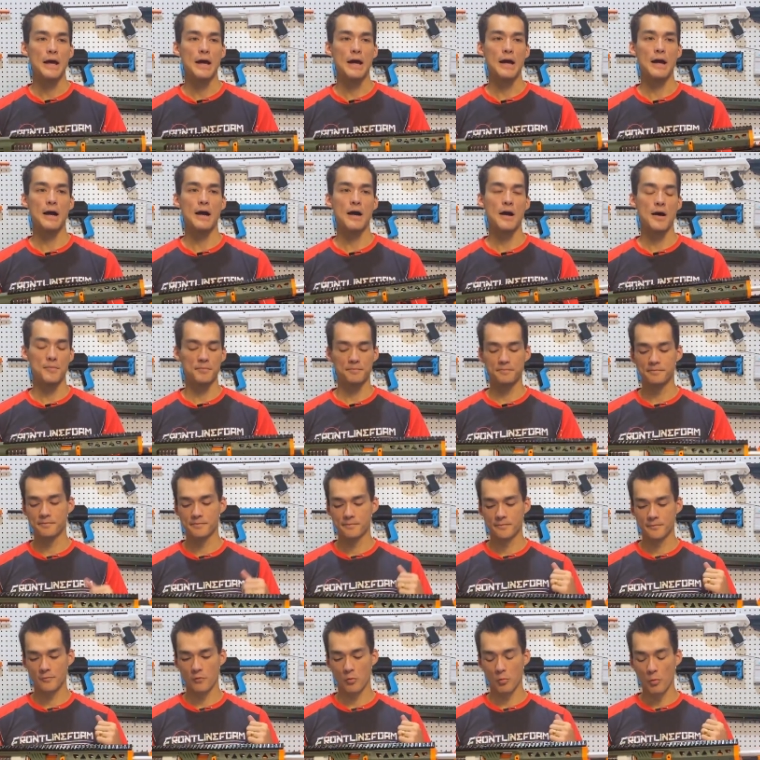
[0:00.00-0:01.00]
from
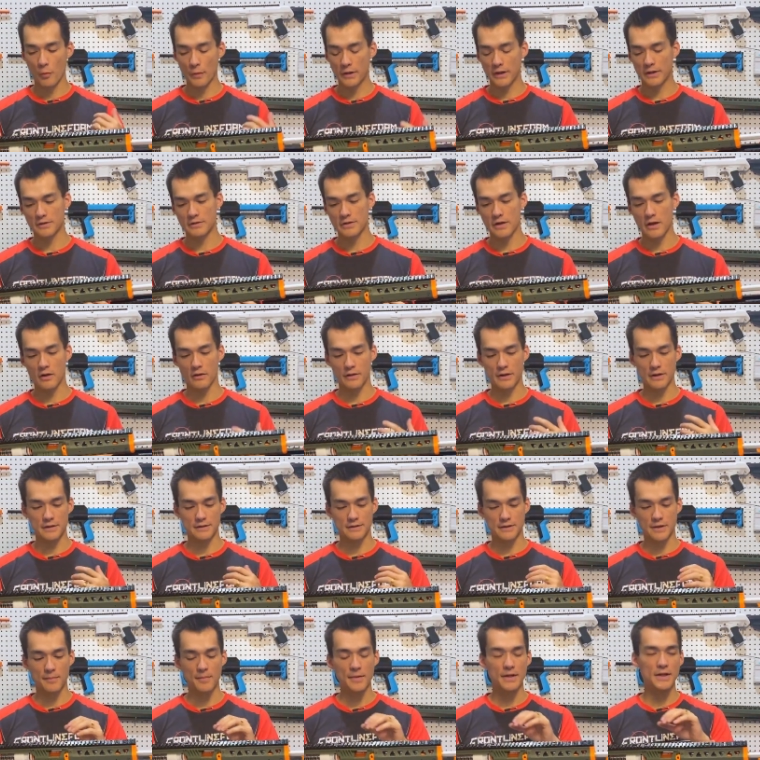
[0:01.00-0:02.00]
what we can tell,
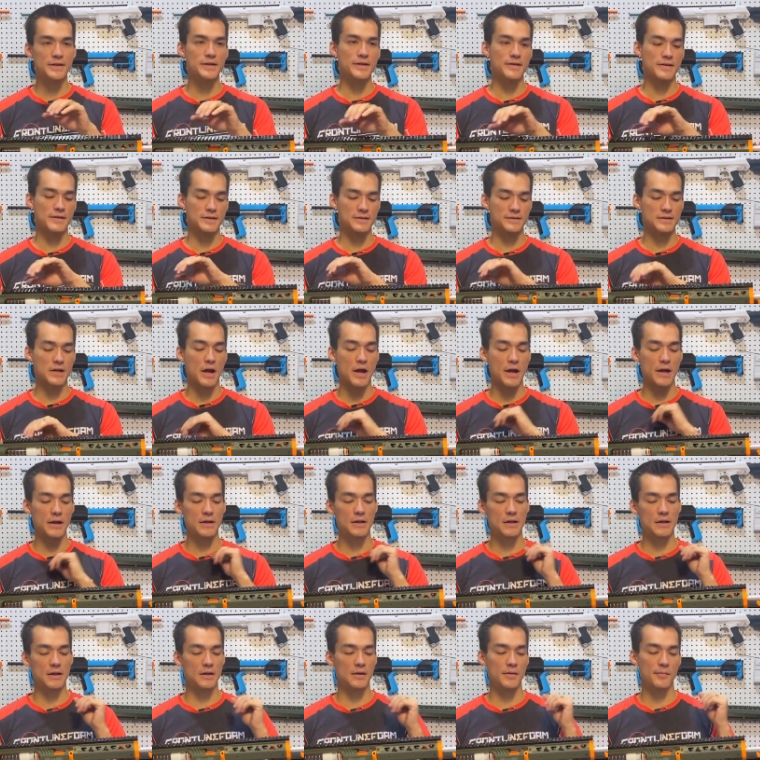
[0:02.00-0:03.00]
is committed to the design
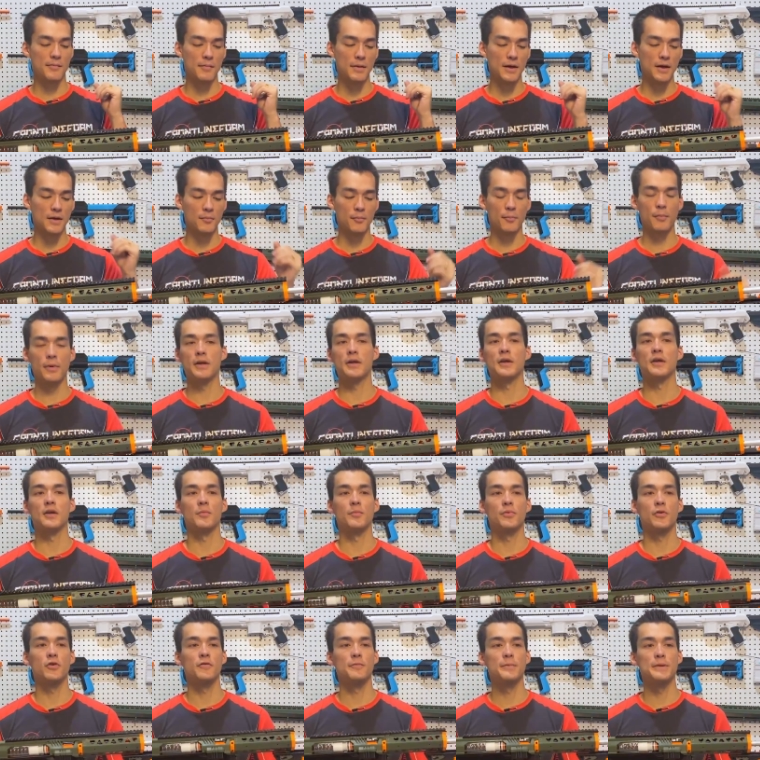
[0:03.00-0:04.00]
in making
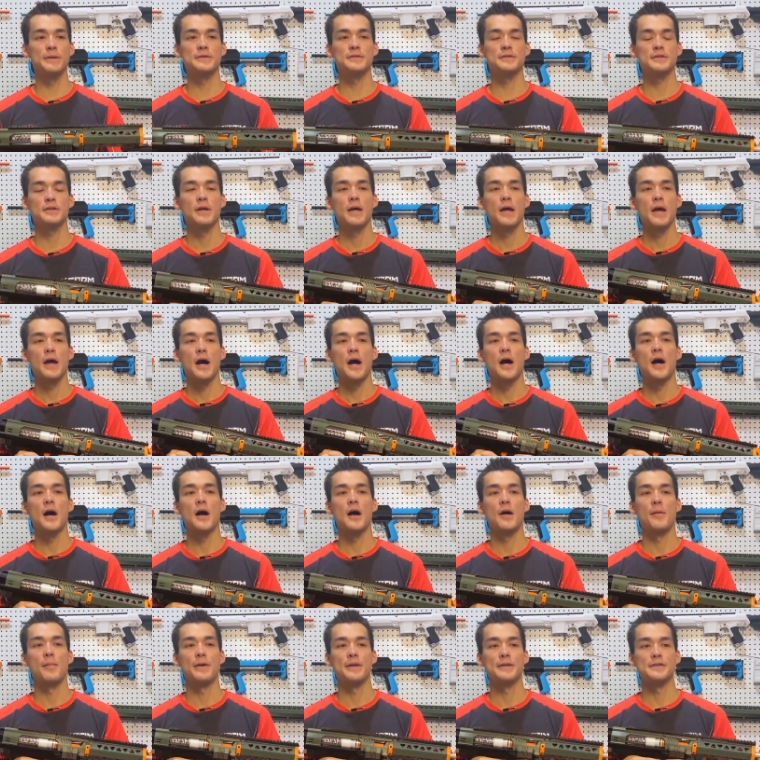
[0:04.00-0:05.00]
improvements,
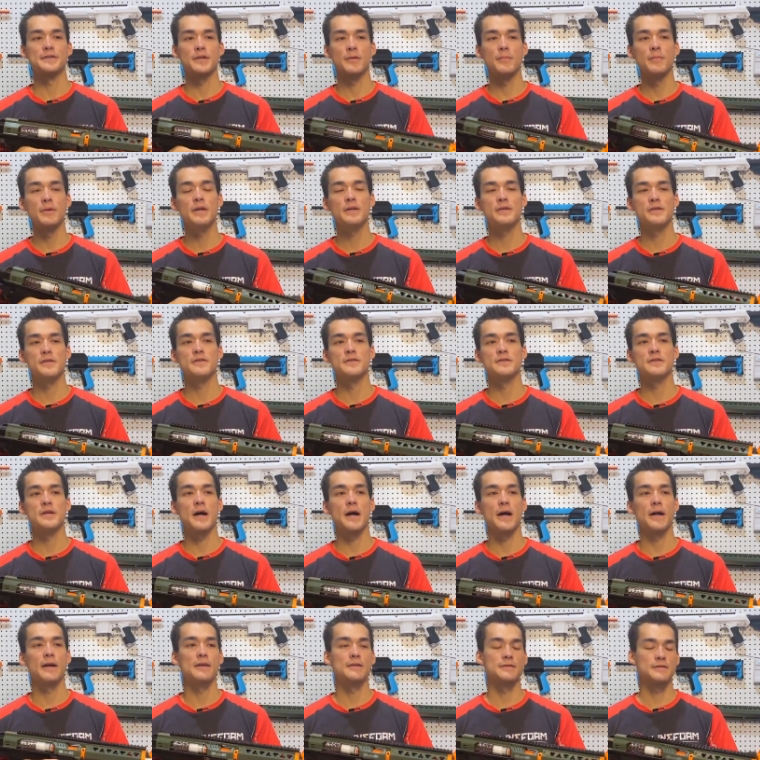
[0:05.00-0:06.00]
and he's committed to
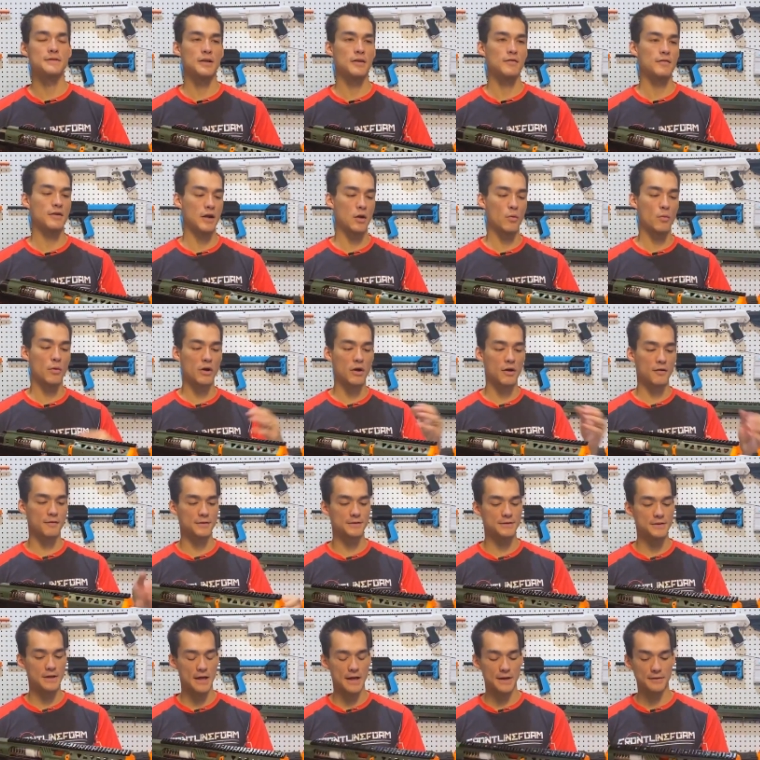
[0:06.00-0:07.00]
design instead of like a one-off
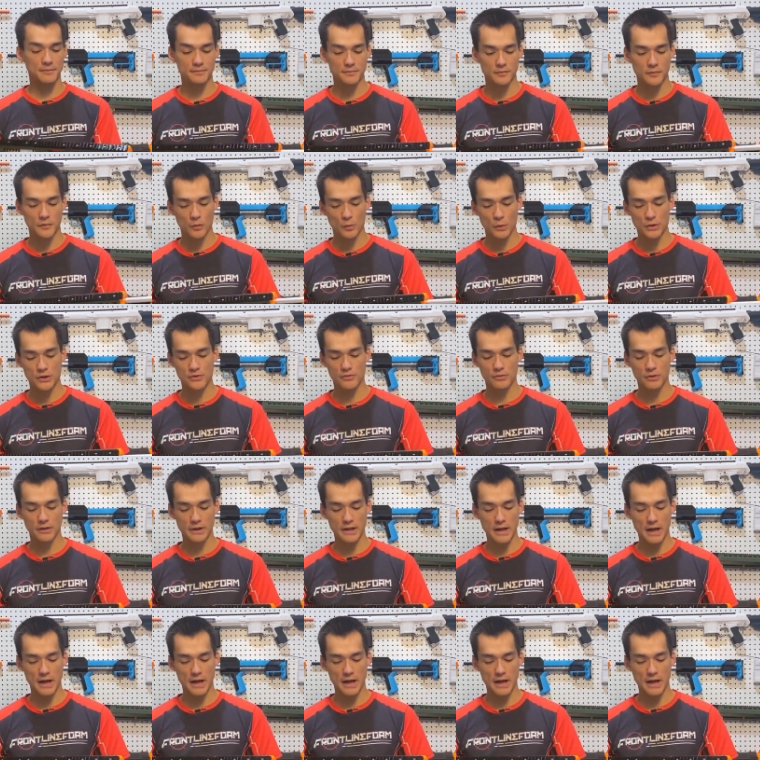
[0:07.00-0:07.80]
design, which is really